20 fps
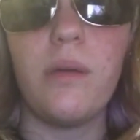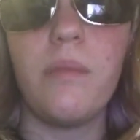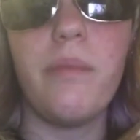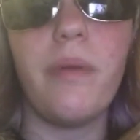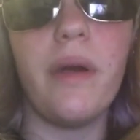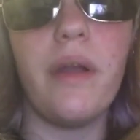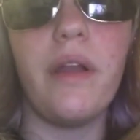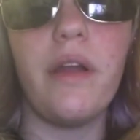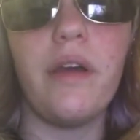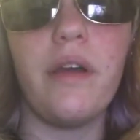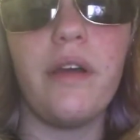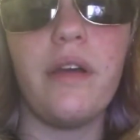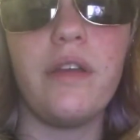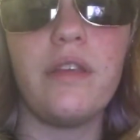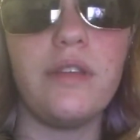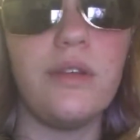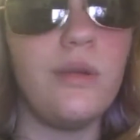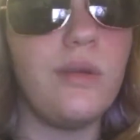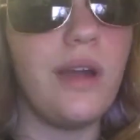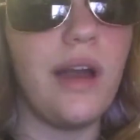But
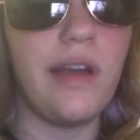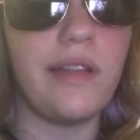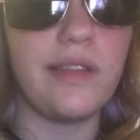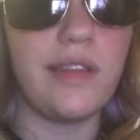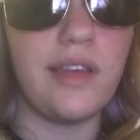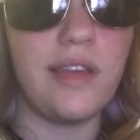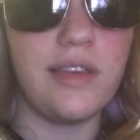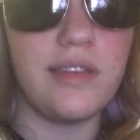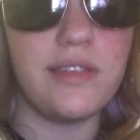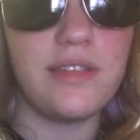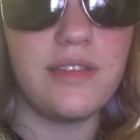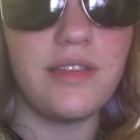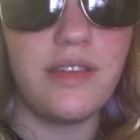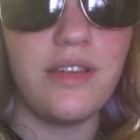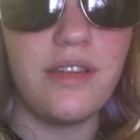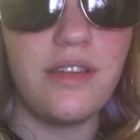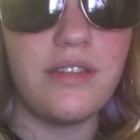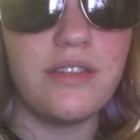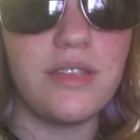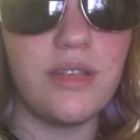you got this.
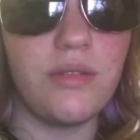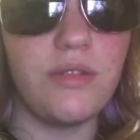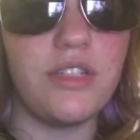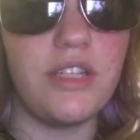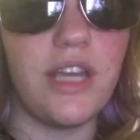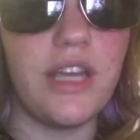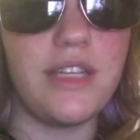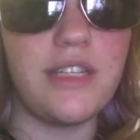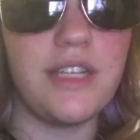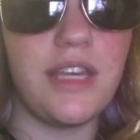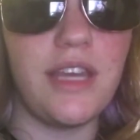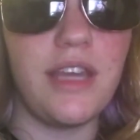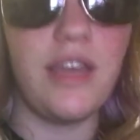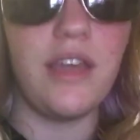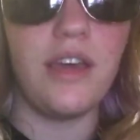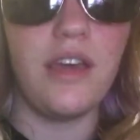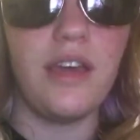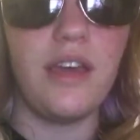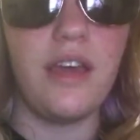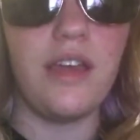So JT
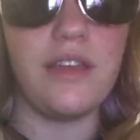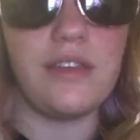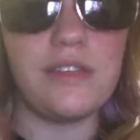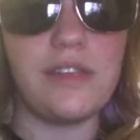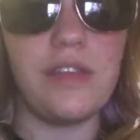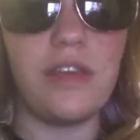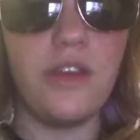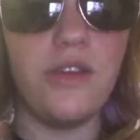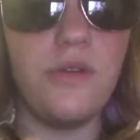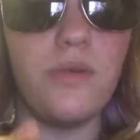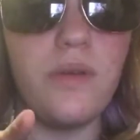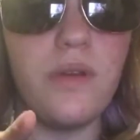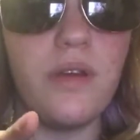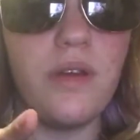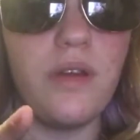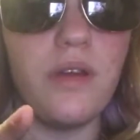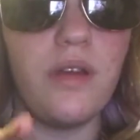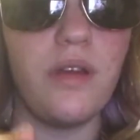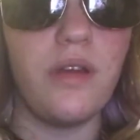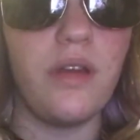is you
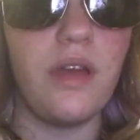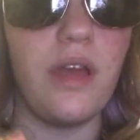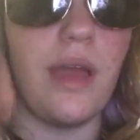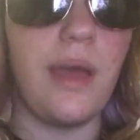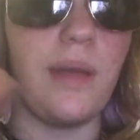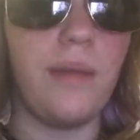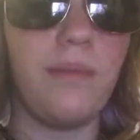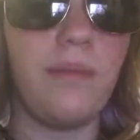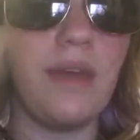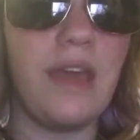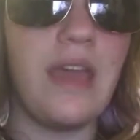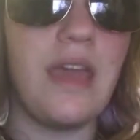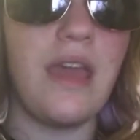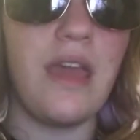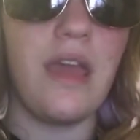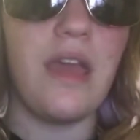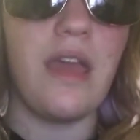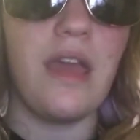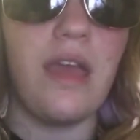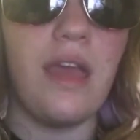and me
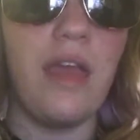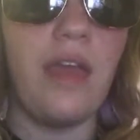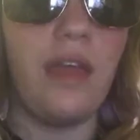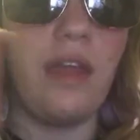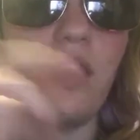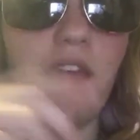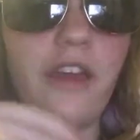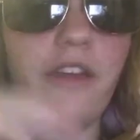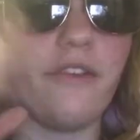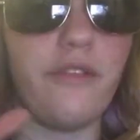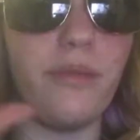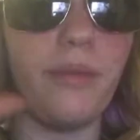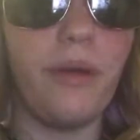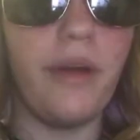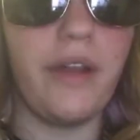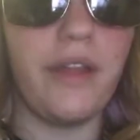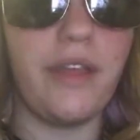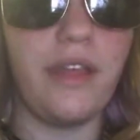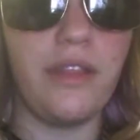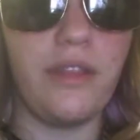and
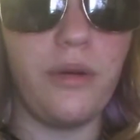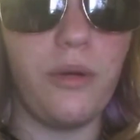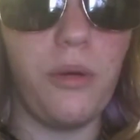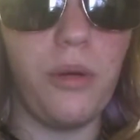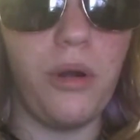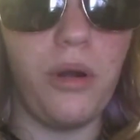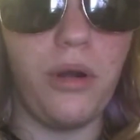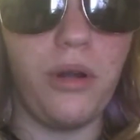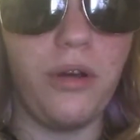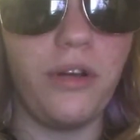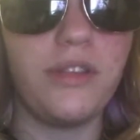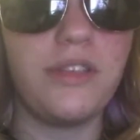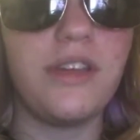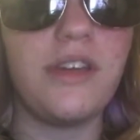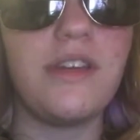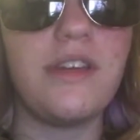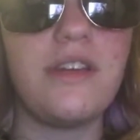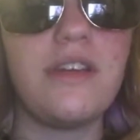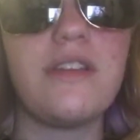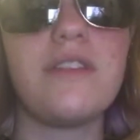everybody in the world.
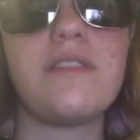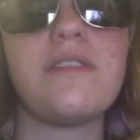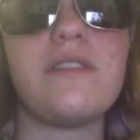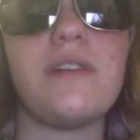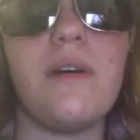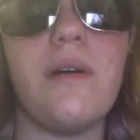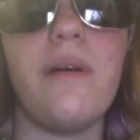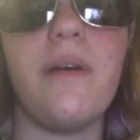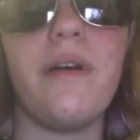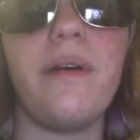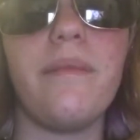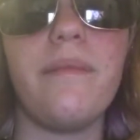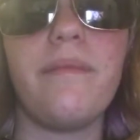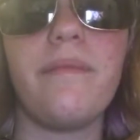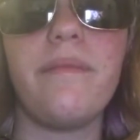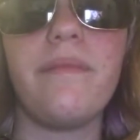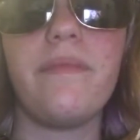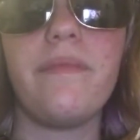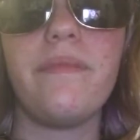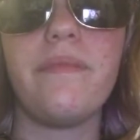So
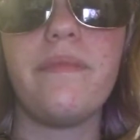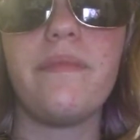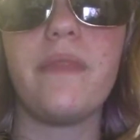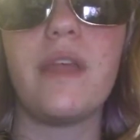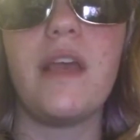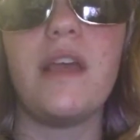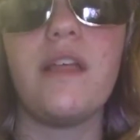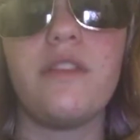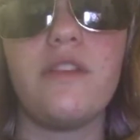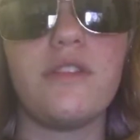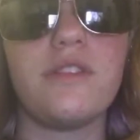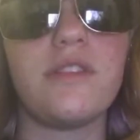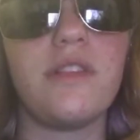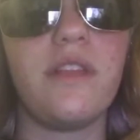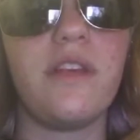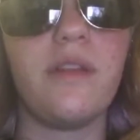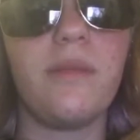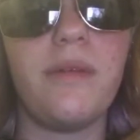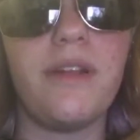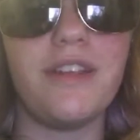there's a
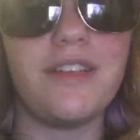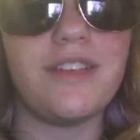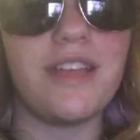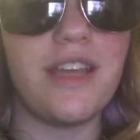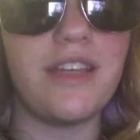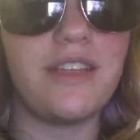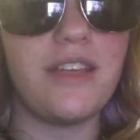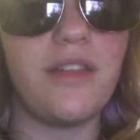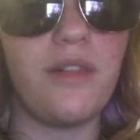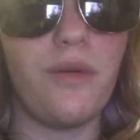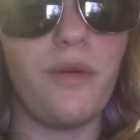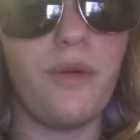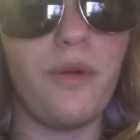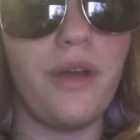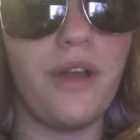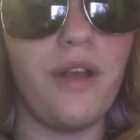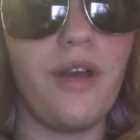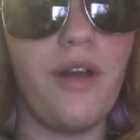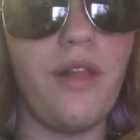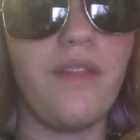little bit of JT
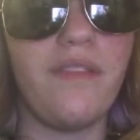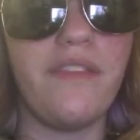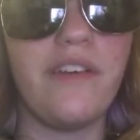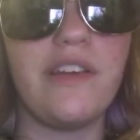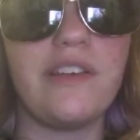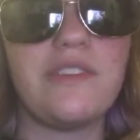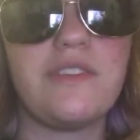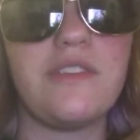LeRoy in all of us.